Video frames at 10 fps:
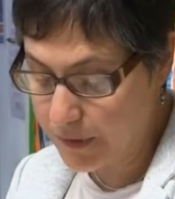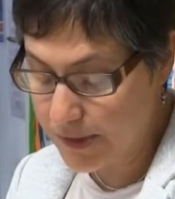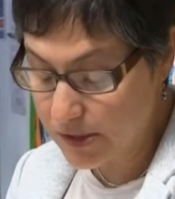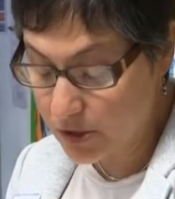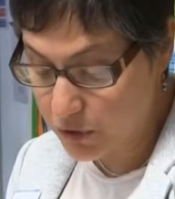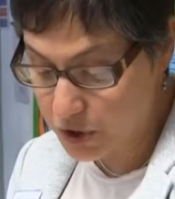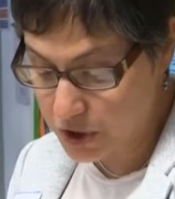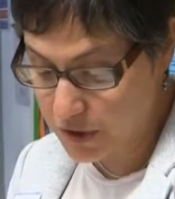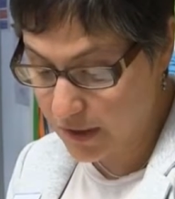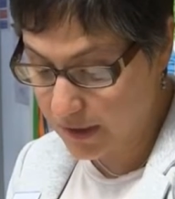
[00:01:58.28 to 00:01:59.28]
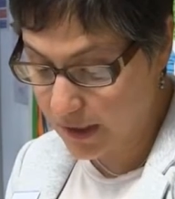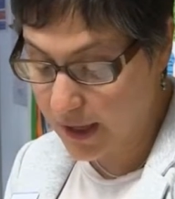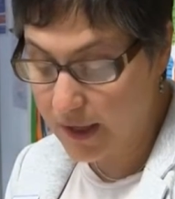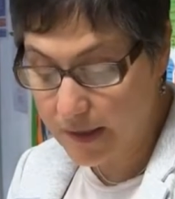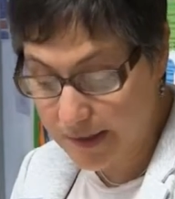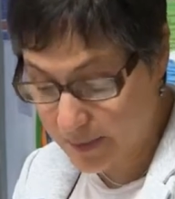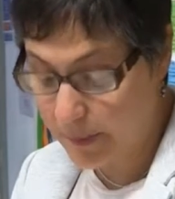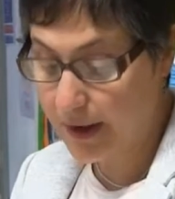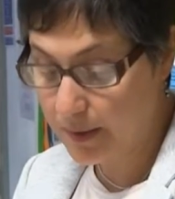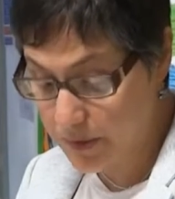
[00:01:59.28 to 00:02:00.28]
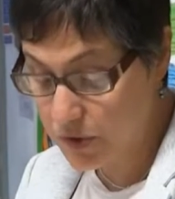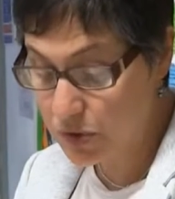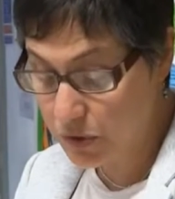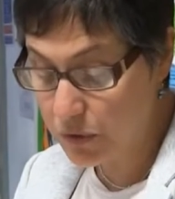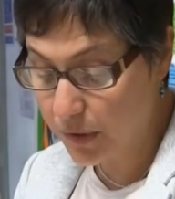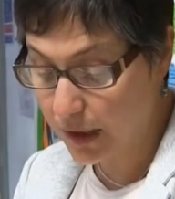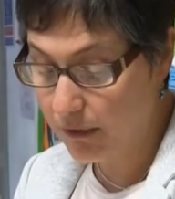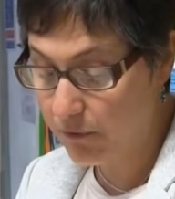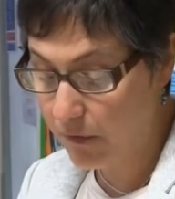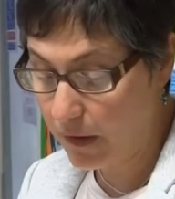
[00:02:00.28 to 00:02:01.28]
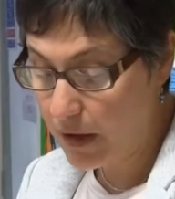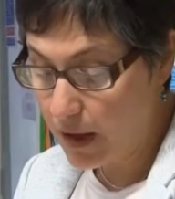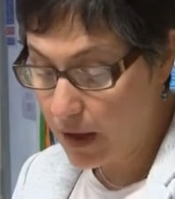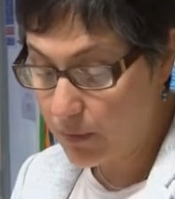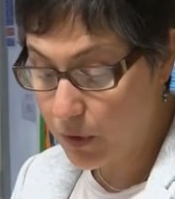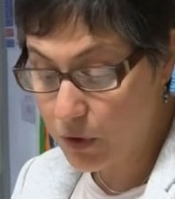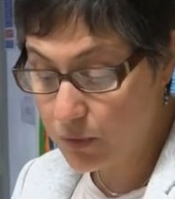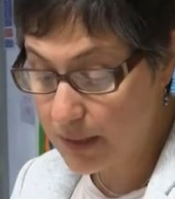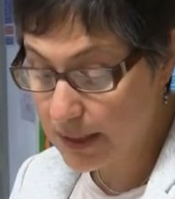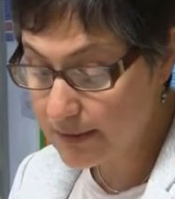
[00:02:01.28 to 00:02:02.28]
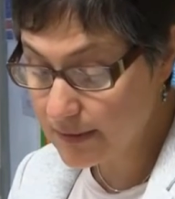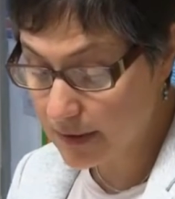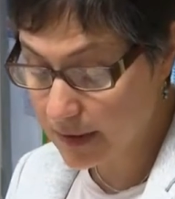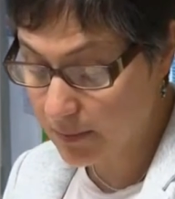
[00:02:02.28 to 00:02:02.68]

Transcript: this notion that the arts perhaps do recover a more humanistic